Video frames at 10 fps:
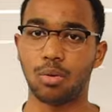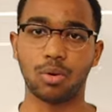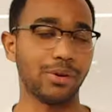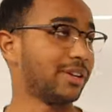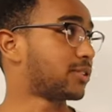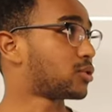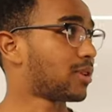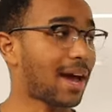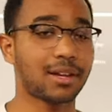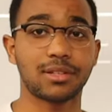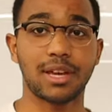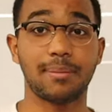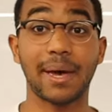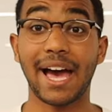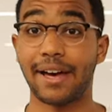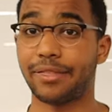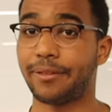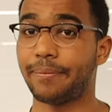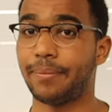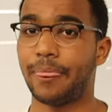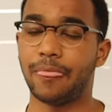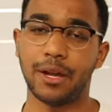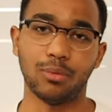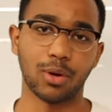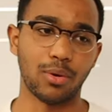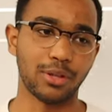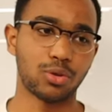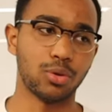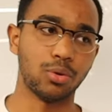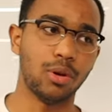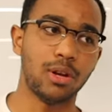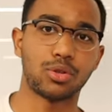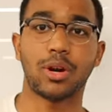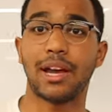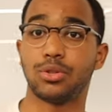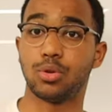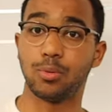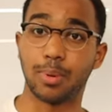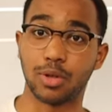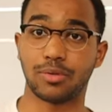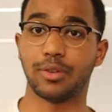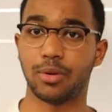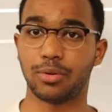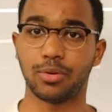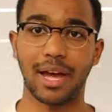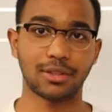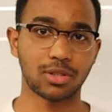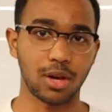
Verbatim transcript: We're going to extract a path. Then we're going to try to push flow through that.